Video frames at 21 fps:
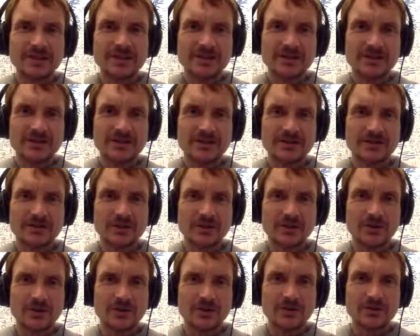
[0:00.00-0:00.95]
all
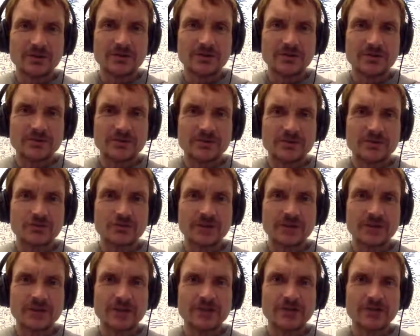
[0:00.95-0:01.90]
strange
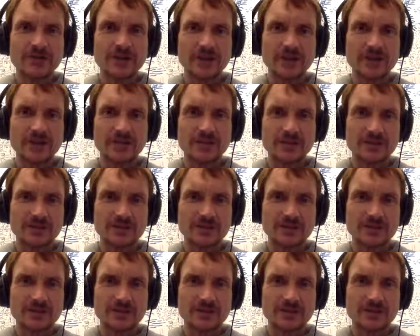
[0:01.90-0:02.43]
elements,